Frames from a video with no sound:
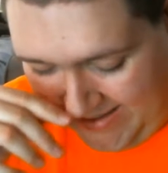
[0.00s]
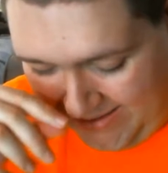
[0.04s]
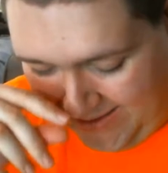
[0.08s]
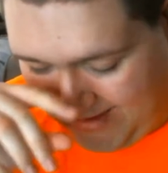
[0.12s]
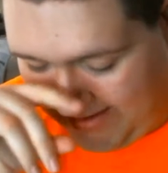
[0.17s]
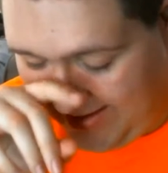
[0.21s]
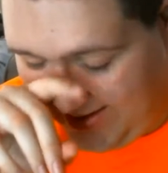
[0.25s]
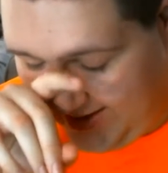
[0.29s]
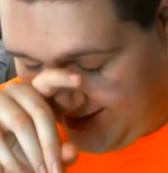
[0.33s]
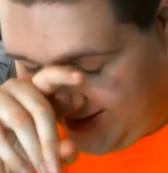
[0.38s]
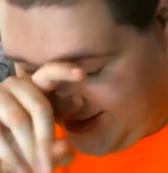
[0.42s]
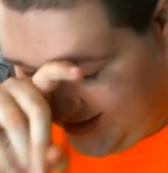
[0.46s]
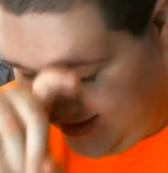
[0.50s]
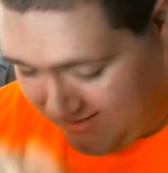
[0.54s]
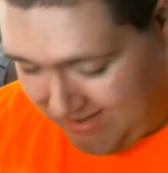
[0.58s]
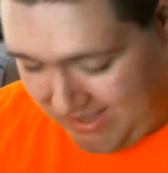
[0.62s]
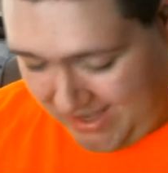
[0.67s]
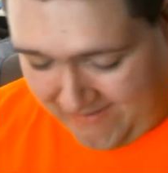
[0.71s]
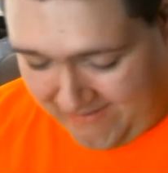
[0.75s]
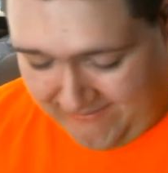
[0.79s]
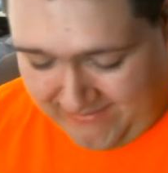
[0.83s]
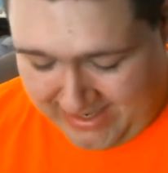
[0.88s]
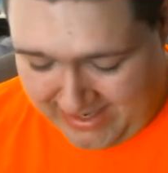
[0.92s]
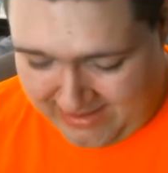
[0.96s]
instead of just
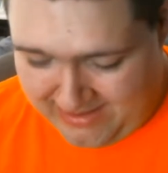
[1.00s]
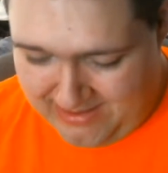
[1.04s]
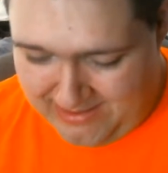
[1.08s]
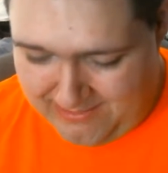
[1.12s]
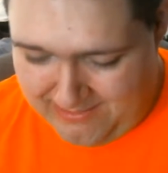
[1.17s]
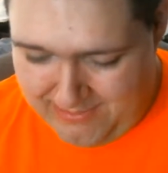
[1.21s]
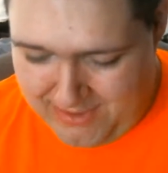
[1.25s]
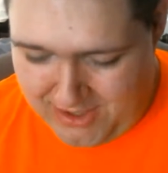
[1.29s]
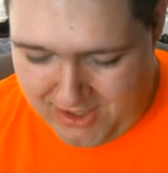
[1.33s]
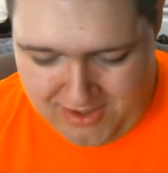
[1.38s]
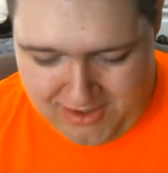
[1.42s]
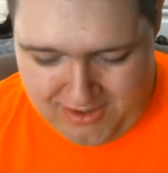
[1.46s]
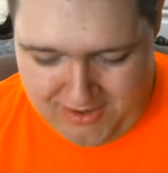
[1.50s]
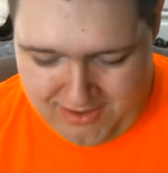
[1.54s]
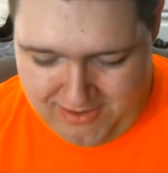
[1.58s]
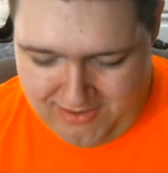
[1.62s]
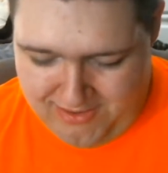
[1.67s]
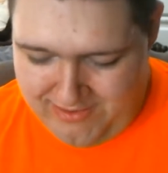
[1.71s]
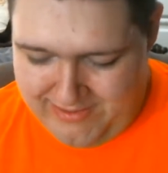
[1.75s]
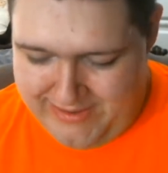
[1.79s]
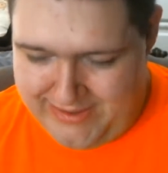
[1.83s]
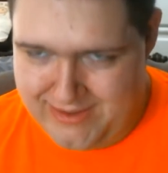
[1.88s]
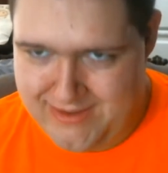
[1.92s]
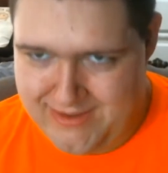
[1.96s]
having them all
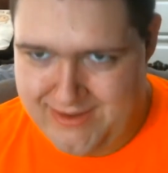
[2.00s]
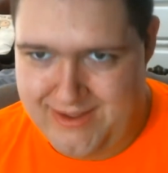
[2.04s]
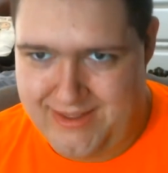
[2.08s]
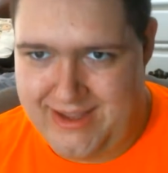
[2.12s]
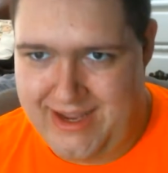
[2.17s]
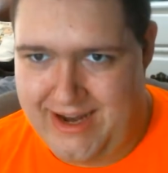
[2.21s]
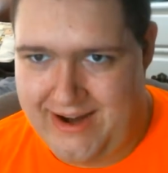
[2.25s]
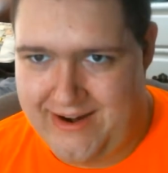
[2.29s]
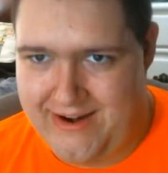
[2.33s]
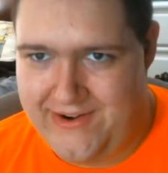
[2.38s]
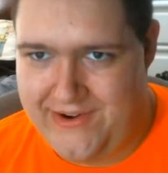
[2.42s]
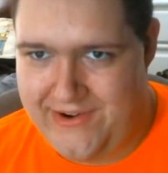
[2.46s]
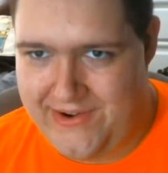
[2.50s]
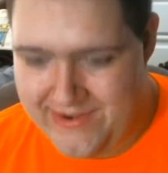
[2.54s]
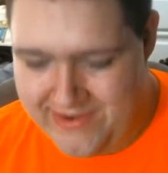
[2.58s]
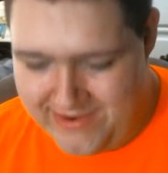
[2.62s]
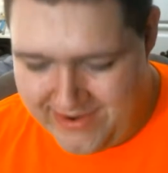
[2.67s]
listed here,